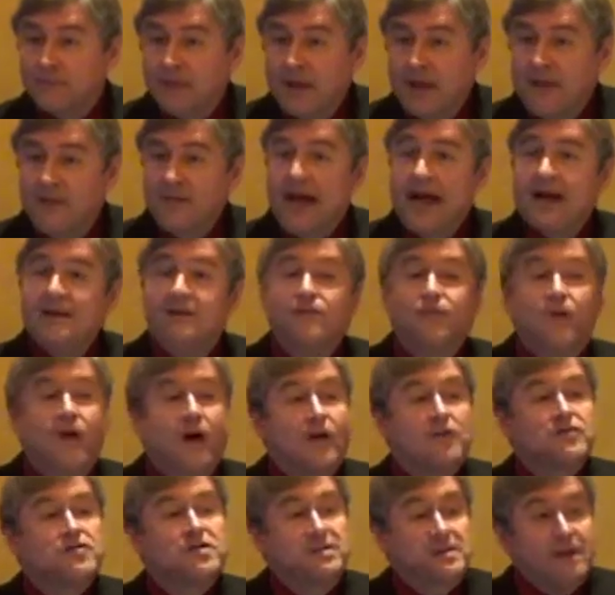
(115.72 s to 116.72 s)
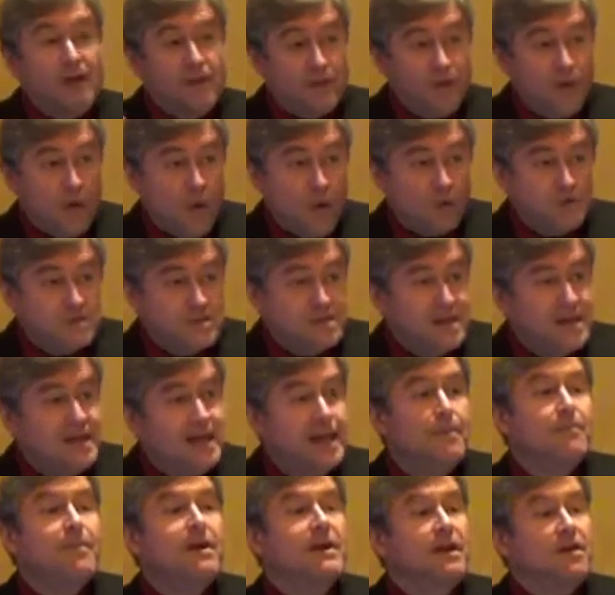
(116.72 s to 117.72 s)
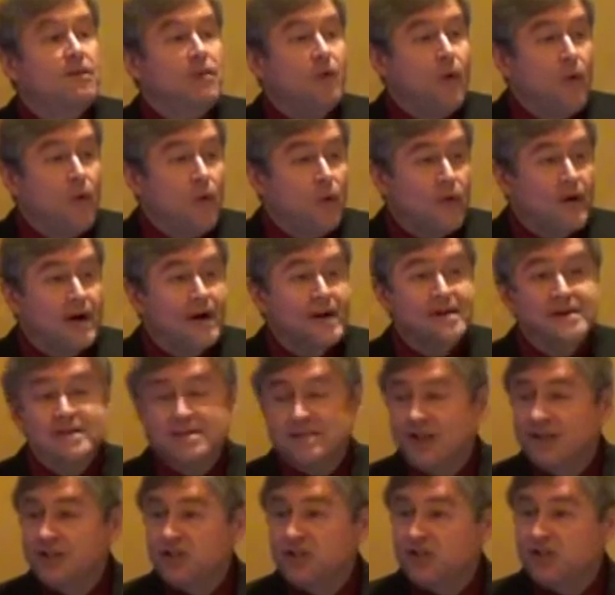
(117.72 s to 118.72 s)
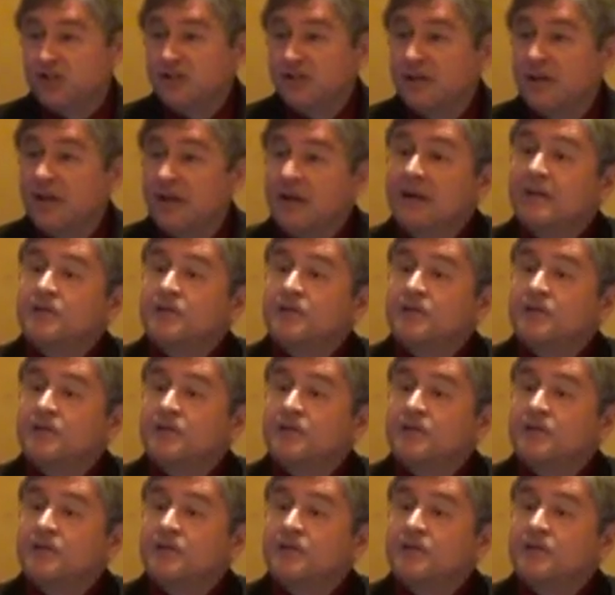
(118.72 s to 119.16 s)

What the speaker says: And that involves another whole team, another whole organization.